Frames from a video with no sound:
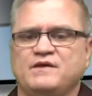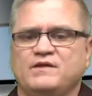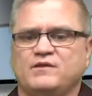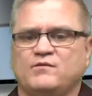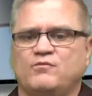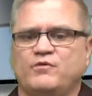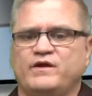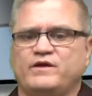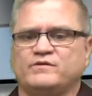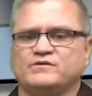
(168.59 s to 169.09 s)
The
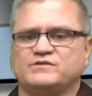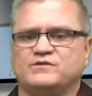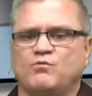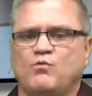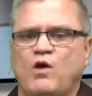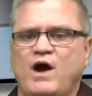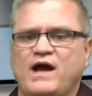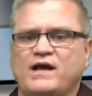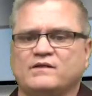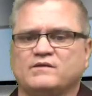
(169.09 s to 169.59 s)
winners and
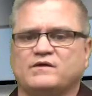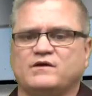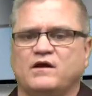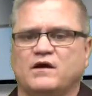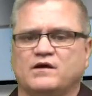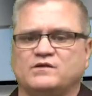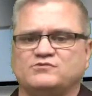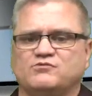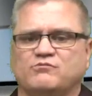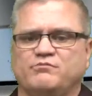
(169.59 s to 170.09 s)
wild
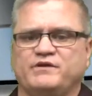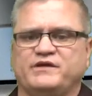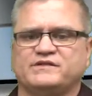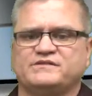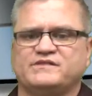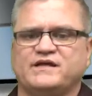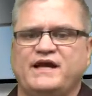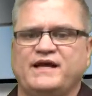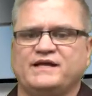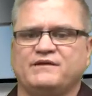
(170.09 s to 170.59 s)
cards will be
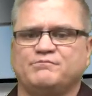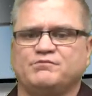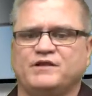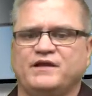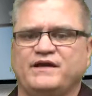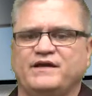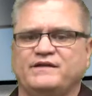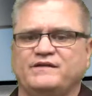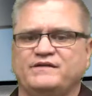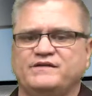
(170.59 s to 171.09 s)
assigned to
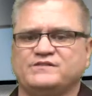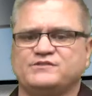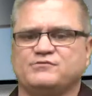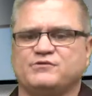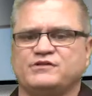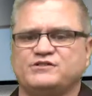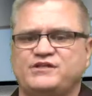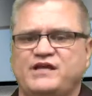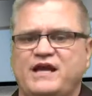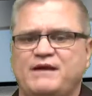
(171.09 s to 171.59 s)
play in
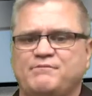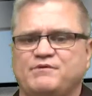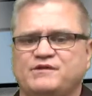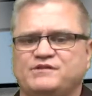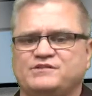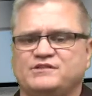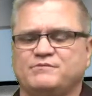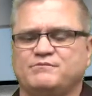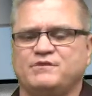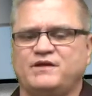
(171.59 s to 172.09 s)
district
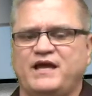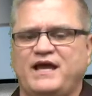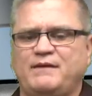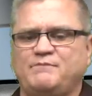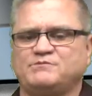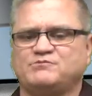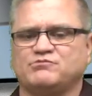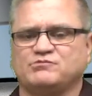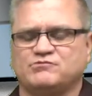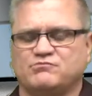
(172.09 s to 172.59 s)
championship
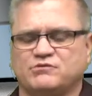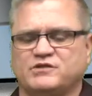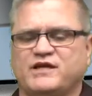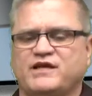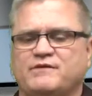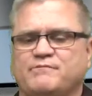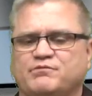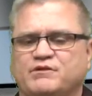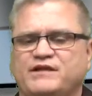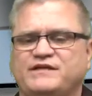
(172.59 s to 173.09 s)
games, which will
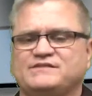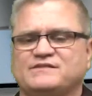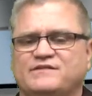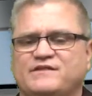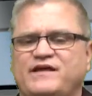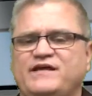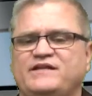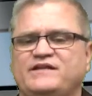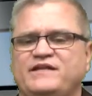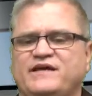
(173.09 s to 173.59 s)
take place
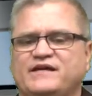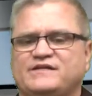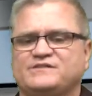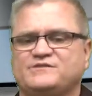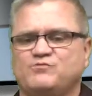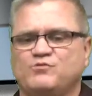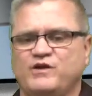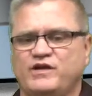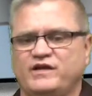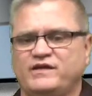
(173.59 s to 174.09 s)
late
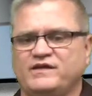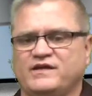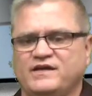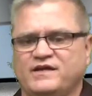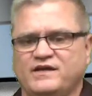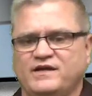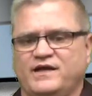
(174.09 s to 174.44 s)
next week,